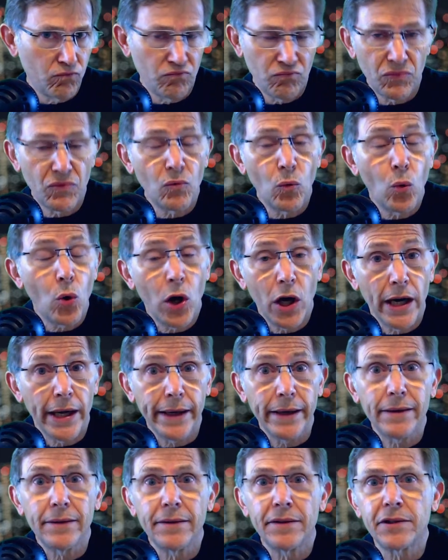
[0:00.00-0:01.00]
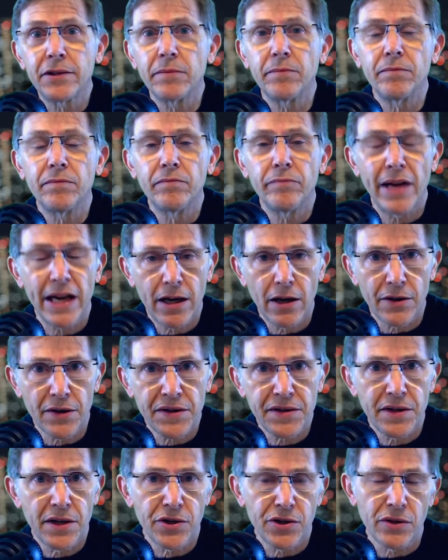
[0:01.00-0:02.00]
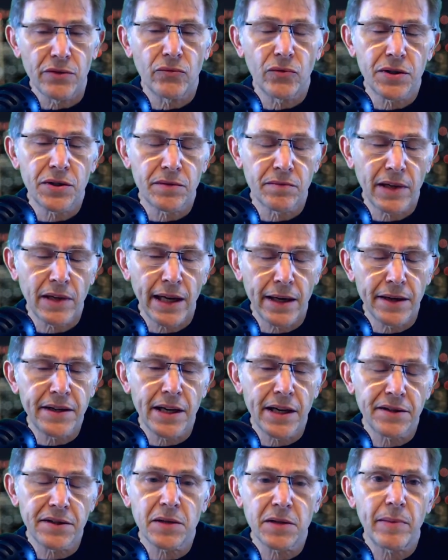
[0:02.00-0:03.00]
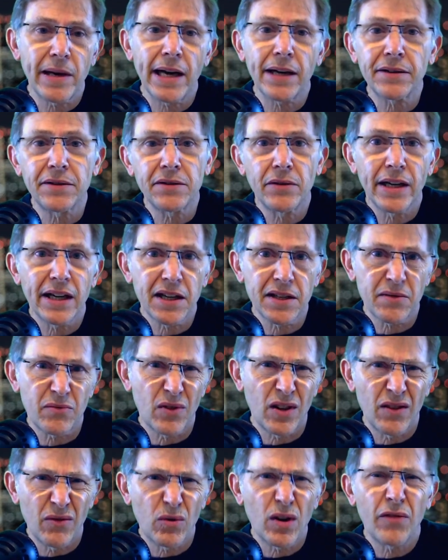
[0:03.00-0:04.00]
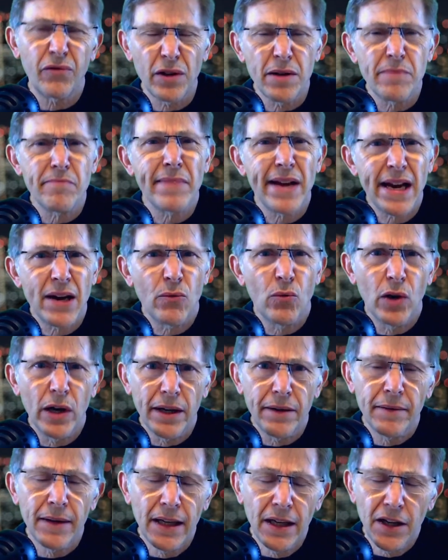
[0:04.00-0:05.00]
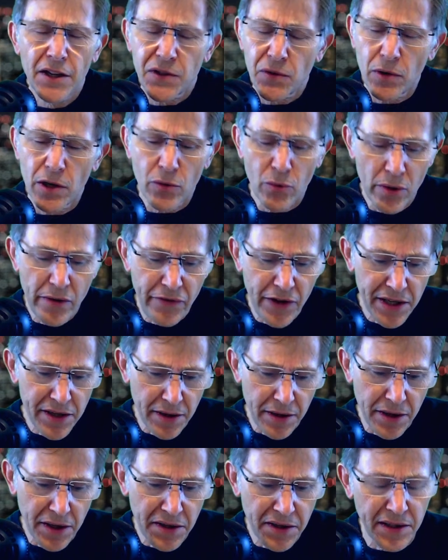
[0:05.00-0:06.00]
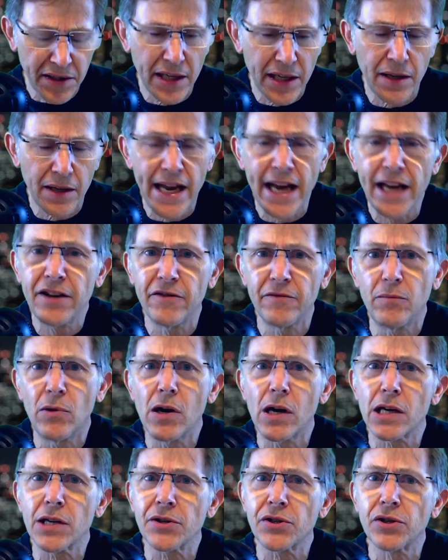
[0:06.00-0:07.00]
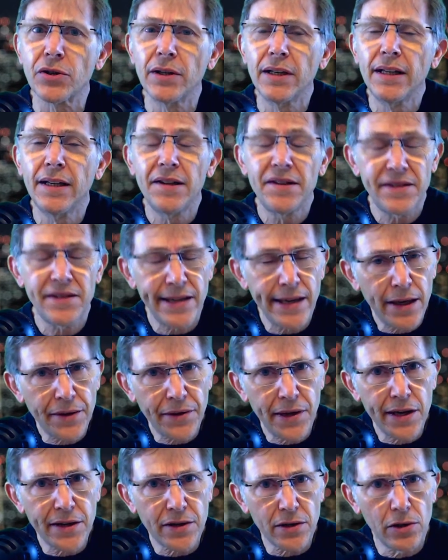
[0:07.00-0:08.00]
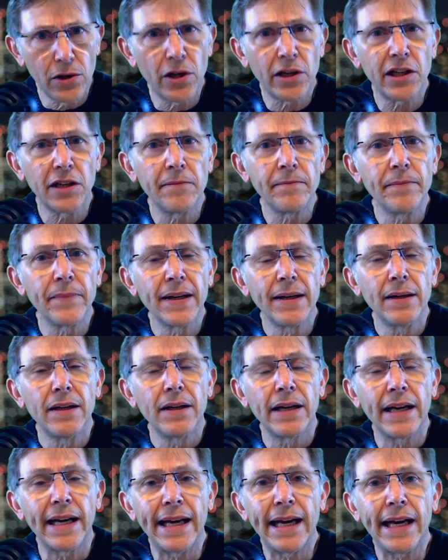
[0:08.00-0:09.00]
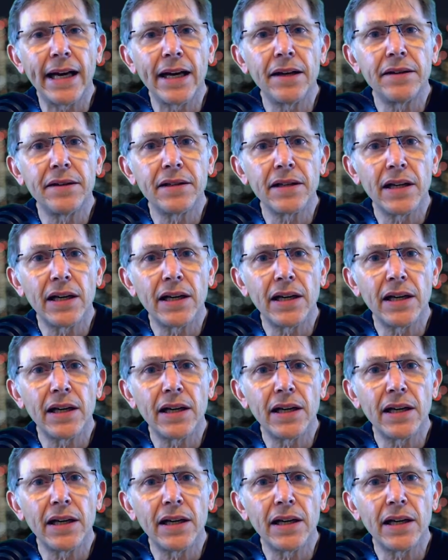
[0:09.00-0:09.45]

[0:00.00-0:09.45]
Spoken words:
1 to make our decision, which kind of takes us back to, I guess, roughly May 1. So we're going to revisit this end of March, see how things are looking, and